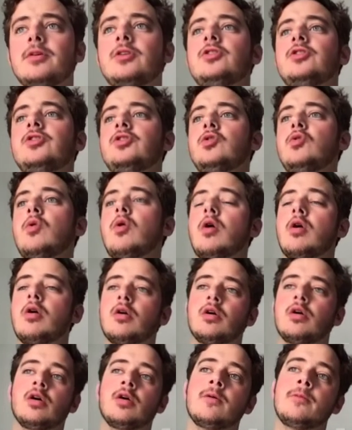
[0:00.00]
you
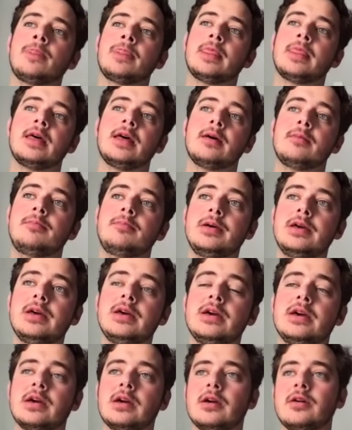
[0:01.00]
are
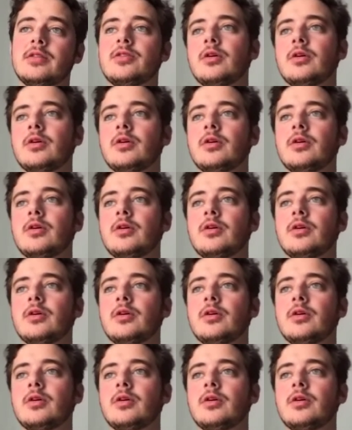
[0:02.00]
being,